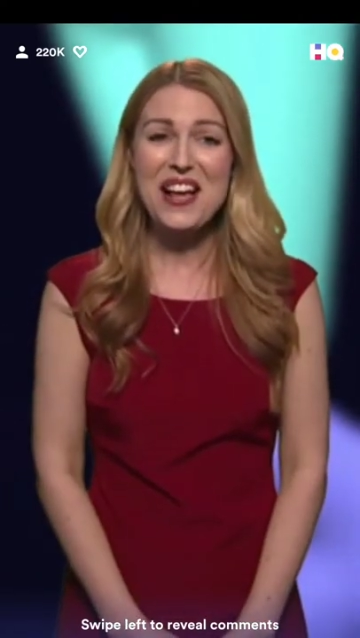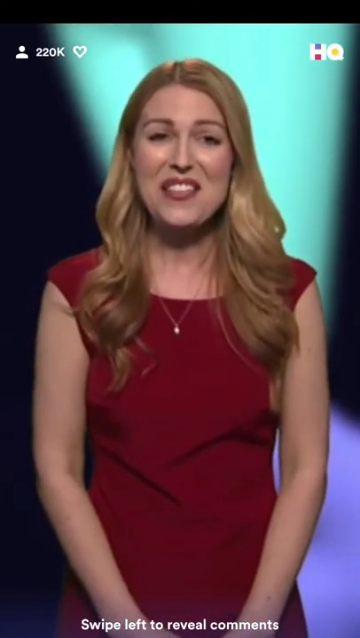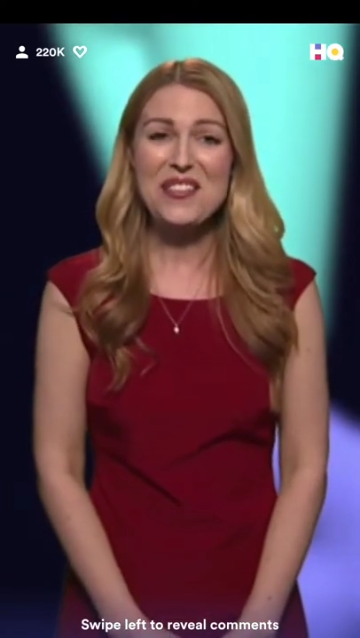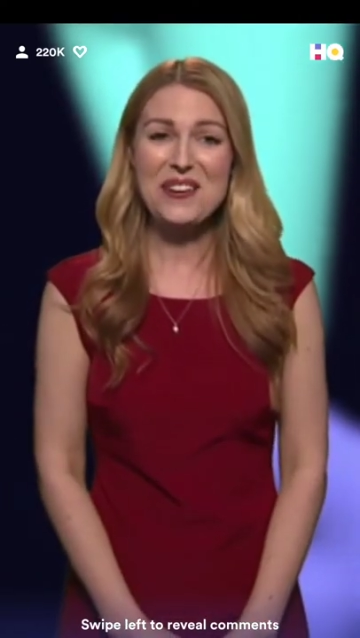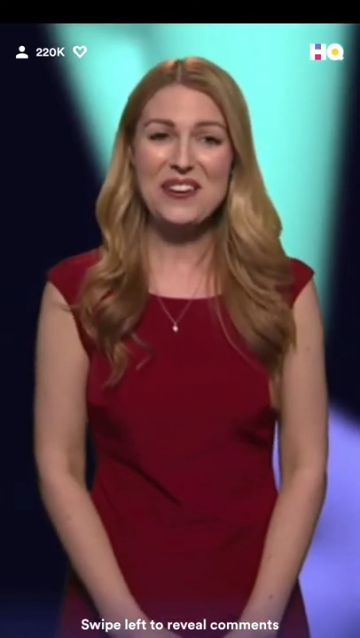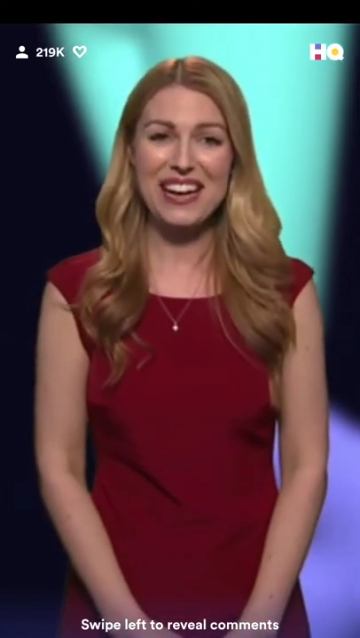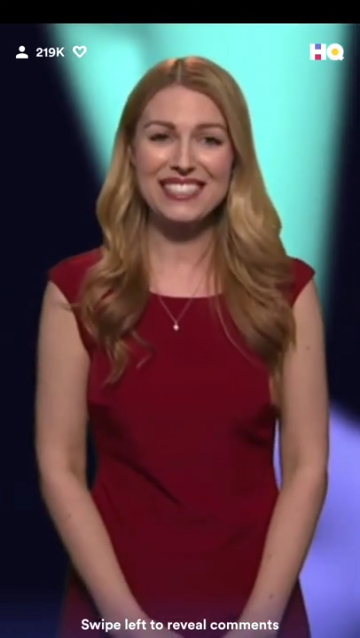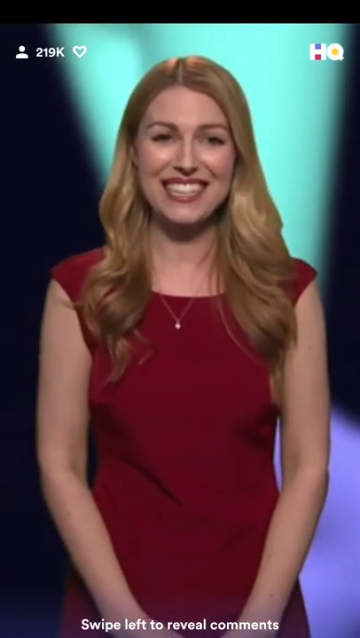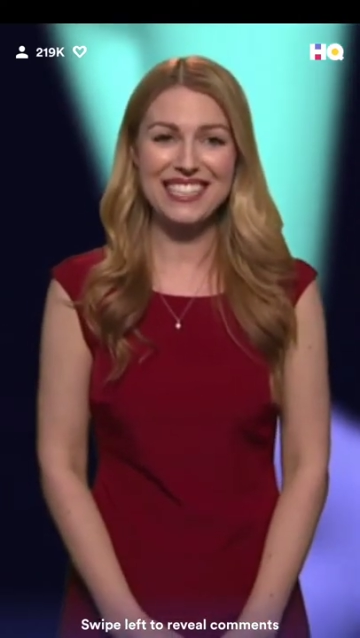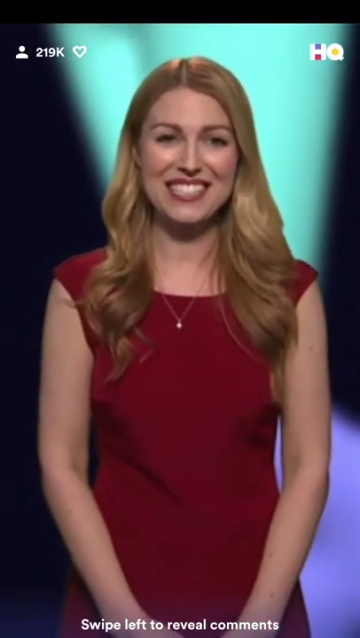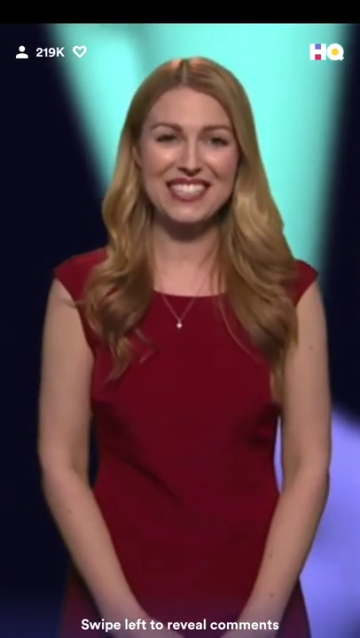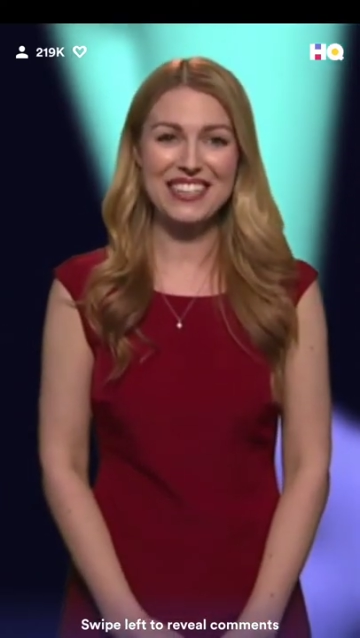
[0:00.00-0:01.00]
The correct
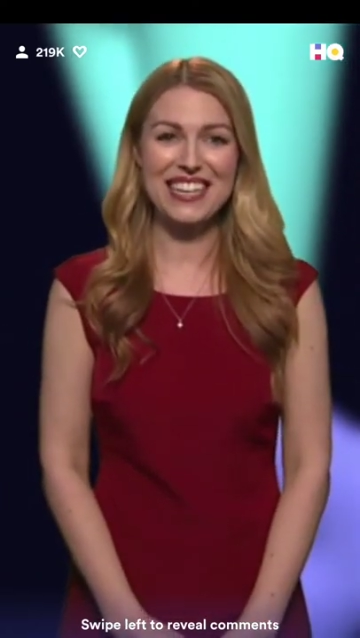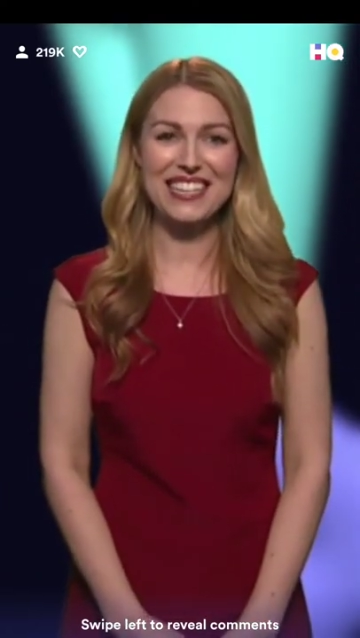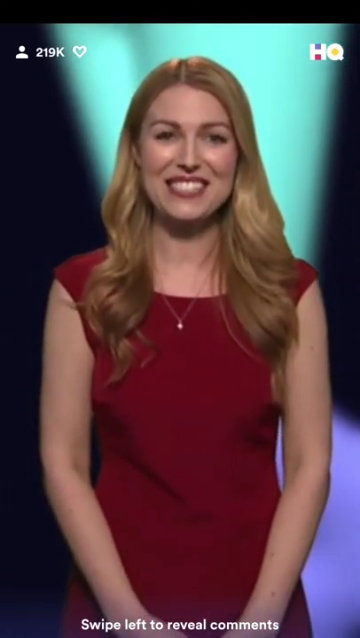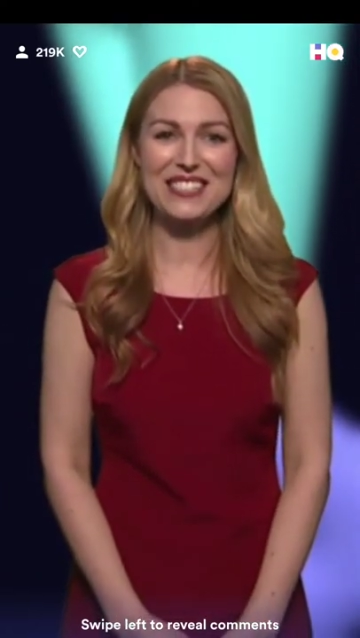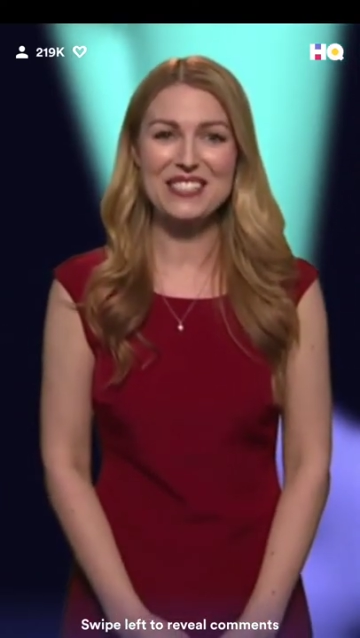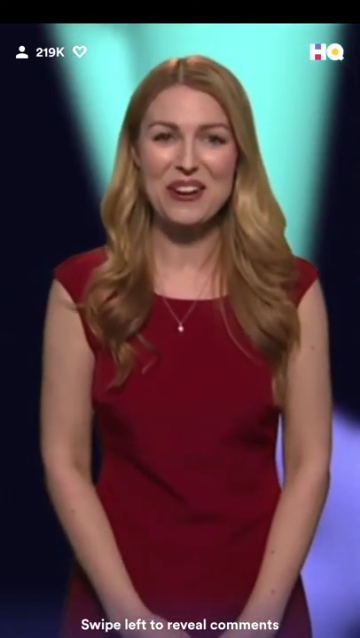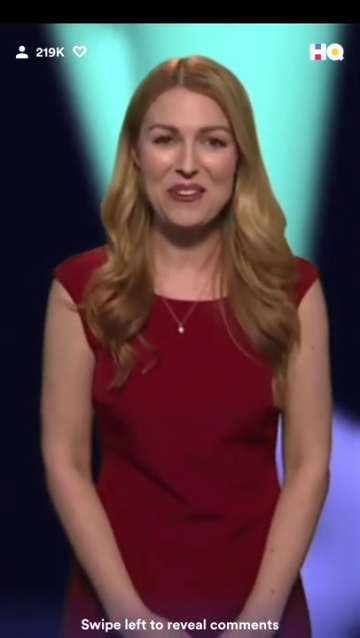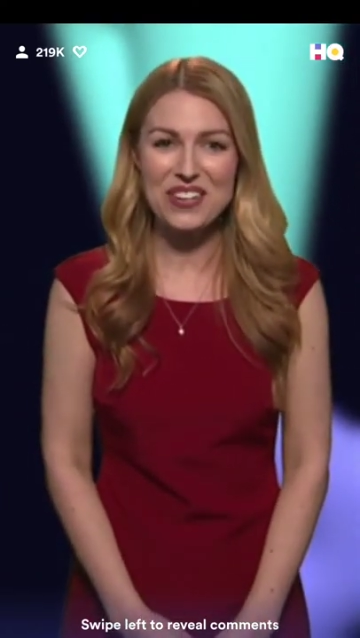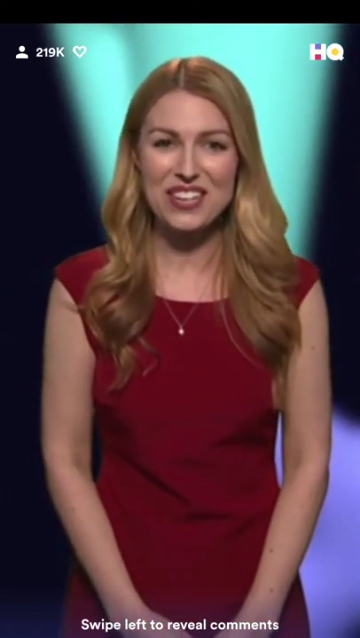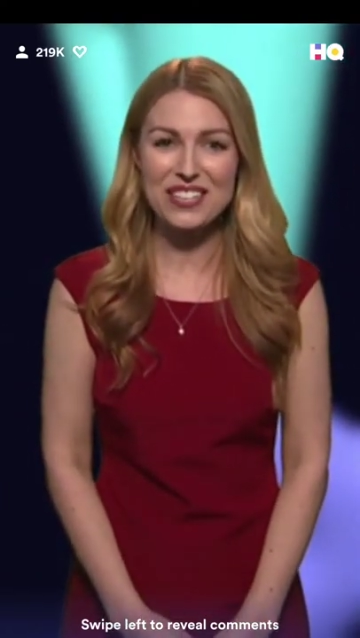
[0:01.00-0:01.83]
answer is Sonia